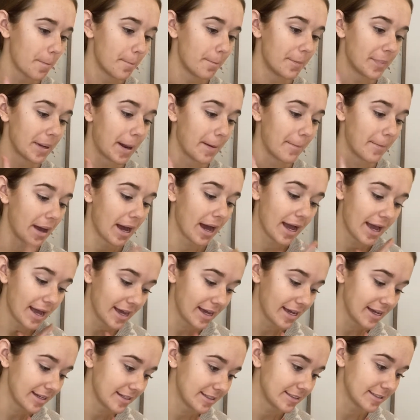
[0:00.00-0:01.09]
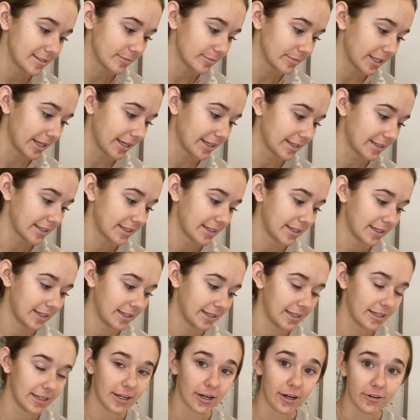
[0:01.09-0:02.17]
But I might add some like
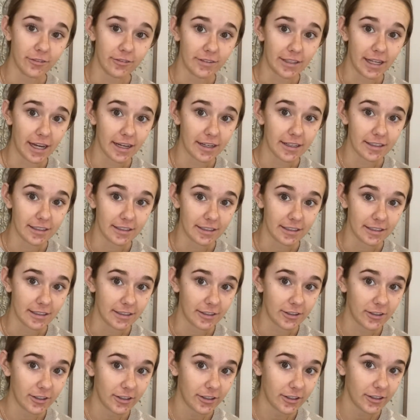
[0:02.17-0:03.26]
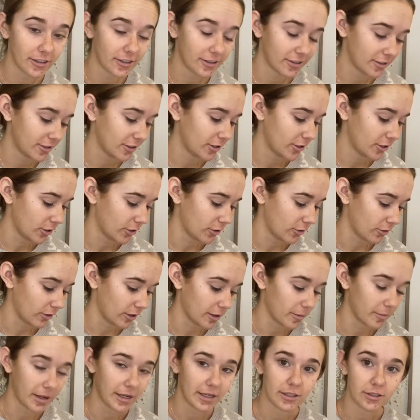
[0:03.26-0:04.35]
of that glitter, or I
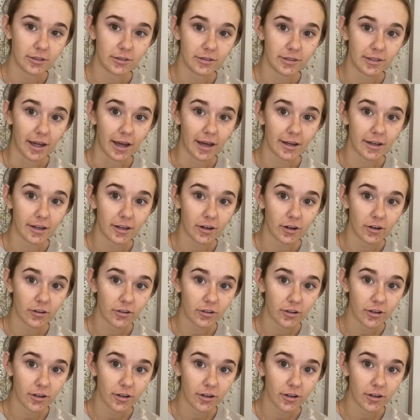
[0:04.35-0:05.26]
might use that color.